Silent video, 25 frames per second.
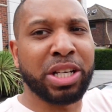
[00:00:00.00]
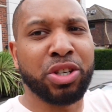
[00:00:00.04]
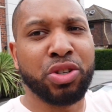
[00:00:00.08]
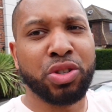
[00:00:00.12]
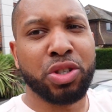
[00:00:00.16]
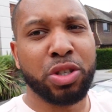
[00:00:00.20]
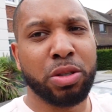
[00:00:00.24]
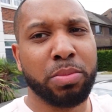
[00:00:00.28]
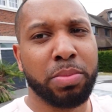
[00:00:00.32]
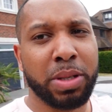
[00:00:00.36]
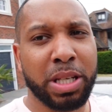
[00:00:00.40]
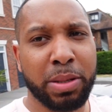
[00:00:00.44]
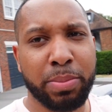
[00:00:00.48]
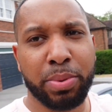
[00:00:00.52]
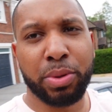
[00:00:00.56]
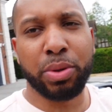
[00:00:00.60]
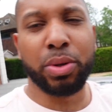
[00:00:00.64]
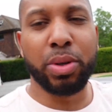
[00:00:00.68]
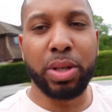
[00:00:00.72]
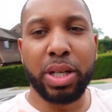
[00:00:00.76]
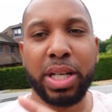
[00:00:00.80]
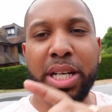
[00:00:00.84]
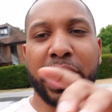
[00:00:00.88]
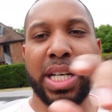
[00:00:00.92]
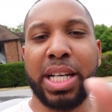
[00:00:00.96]
YouTube
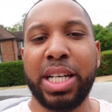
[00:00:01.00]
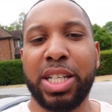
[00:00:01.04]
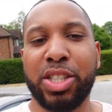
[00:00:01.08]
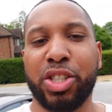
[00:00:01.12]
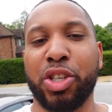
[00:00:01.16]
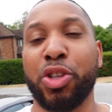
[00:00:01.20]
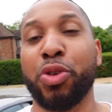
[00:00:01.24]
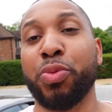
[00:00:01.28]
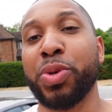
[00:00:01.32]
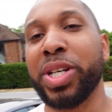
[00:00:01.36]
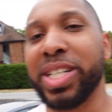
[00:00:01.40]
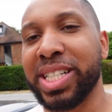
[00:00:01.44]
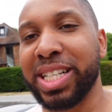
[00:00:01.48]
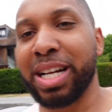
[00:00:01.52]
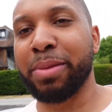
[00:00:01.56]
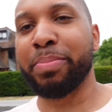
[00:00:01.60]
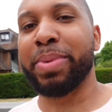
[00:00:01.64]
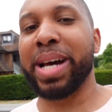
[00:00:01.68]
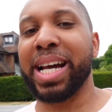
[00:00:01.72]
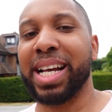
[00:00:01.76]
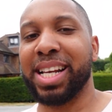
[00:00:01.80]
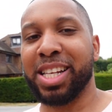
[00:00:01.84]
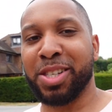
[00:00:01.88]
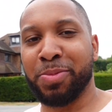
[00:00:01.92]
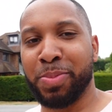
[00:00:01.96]
people. So the reason I'm
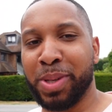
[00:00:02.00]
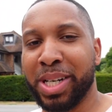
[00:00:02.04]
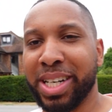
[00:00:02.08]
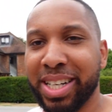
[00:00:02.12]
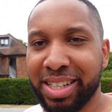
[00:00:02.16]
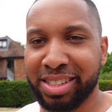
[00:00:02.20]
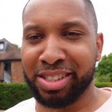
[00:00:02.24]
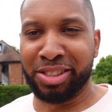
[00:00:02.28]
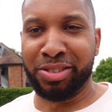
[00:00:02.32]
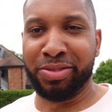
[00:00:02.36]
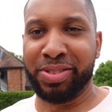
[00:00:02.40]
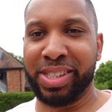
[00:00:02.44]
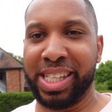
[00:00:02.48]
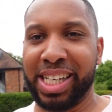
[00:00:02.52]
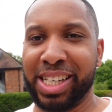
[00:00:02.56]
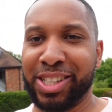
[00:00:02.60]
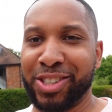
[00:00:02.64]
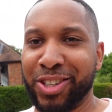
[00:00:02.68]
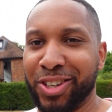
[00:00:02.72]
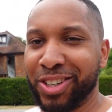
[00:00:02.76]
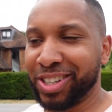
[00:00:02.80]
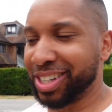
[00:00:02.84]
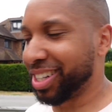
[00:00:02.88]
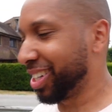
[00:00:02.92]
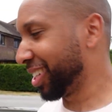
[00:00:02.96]
back is because of
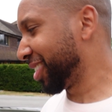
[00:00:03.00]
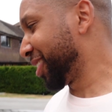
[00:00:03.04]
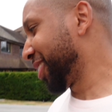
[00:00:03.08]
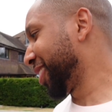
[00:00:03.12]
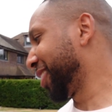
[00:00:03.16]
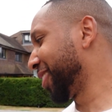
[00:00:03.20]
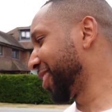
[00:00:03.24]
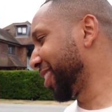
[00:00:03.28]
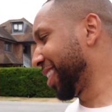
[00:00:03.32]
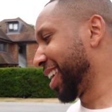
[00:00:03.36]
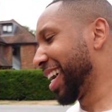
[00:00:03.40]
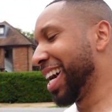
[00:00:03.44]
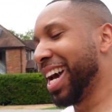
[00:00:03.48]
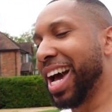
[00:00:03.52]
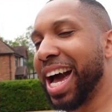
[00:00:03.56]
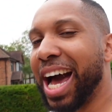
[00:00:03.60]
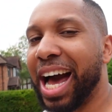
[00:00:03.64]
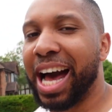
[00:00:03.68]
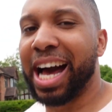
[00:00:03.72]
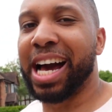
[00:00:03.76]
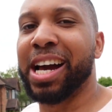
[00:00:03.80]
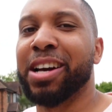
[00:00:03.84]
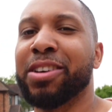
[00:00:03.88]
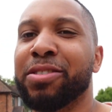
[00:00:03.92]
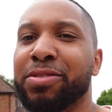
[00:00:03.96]
TikTok. So
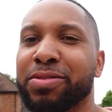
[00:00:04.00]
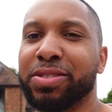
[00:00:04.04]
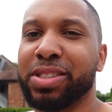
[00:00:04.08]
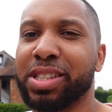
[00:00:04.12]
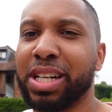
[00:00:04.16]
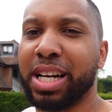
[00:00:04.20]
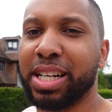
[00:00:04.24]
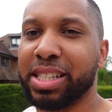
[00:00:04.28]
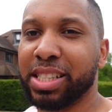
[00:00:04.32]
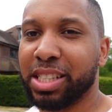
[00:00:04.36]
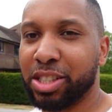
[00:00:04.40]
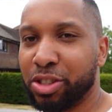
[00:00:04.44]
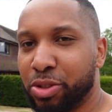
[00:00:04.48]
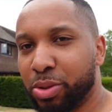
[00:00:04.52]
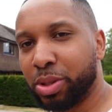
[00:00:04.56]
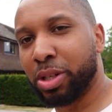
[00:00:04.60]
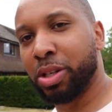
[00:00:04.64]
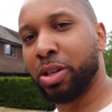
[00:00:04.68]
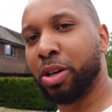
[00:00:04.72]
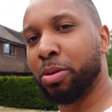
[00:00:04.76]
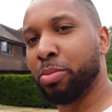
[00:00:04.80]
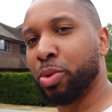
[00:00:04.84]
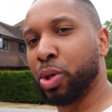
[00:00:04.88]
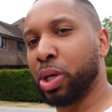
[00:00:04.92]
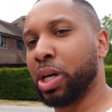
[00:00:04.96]
I've started doing a
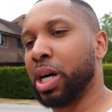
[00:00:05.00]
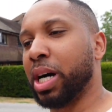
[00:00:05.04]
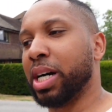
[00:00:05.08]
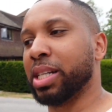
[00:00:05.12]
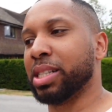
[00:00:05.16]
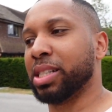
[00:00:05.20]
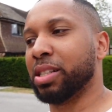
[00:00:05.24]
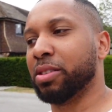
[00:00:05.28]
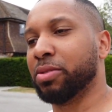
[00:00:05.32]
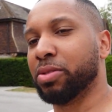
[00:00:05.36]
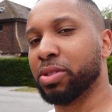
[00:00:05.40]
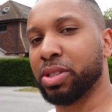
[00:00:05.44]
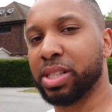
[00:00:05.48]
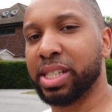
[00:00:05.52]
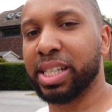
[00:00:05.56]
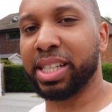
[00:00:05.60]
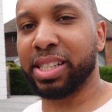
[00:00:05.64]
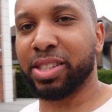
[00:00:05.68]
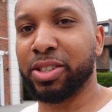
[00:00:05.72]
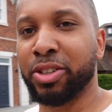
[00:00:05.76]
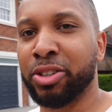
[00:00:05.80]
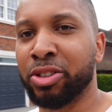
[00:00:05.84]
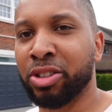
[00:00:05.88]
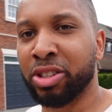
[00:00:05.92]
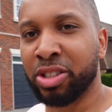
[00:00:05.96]
lot more car stuff on
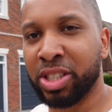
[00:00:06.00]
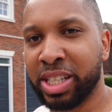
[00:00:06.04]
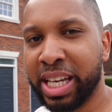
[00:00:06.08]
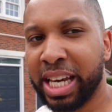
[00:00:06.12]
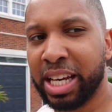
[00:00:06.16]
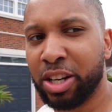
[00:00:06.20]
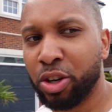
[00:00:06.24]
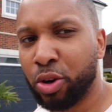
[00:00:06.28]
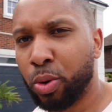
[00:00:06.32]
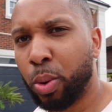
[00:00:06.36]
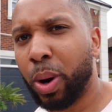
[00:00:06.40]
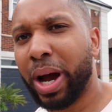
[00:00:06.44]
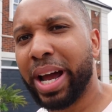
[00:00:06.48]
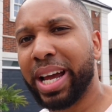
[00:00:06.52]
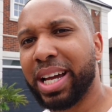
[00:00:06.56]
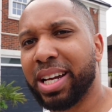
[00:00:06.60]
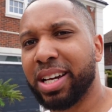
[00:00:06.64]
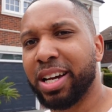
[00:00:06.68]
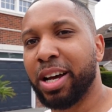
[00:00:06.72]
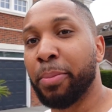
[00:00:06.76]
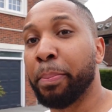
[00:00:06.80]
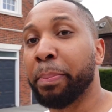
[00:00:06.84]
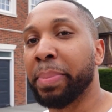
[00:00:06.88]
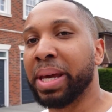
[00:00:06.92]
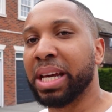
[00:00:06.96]
TikTok. This game quite
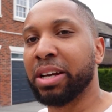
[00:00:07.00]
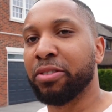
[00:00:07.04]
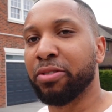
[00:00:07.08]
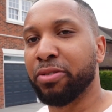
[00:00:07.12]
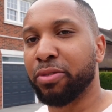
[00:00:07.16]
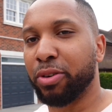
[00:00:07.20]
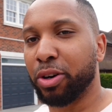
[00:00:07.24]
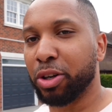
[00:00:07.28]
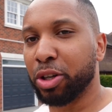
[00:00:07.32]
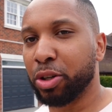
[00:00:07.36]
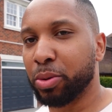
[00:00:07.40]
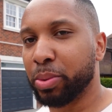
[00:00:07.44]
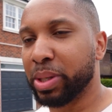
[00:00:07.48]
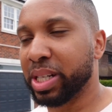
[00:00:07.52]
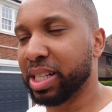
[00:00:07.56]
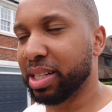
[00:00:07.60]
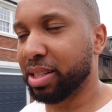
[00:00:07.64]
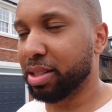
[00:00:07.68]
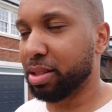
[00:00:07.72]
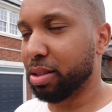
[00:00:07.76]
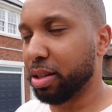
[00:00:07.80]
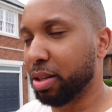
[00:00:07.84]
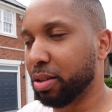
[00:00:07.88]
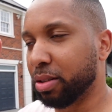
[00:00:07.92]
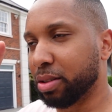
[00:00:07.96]
a big following,
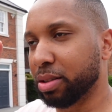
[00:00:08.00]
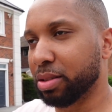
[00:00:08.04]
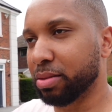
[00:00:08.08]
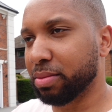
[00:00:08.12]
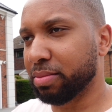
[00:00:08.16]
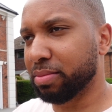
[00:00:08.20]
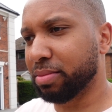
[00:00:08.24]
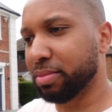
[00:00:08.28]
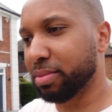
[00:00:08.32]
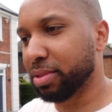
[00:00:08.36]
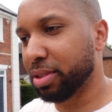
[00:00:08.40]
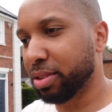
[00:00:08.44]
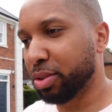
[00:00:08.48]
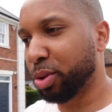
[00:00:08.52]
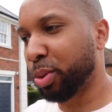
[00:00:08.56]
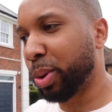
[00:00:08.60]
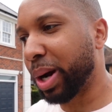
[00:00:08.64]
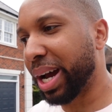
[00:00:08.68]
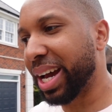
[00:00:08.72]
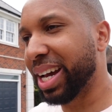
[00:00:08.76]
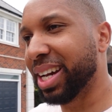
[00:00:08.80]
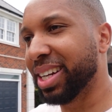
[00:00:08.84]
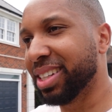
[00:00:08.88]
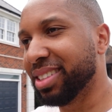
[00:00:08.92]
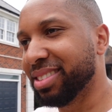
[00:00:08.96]
or
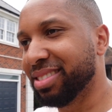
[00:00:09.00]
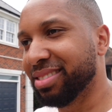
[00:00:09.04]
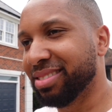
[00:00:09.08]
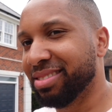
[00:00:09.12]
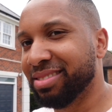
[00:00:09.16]
quite a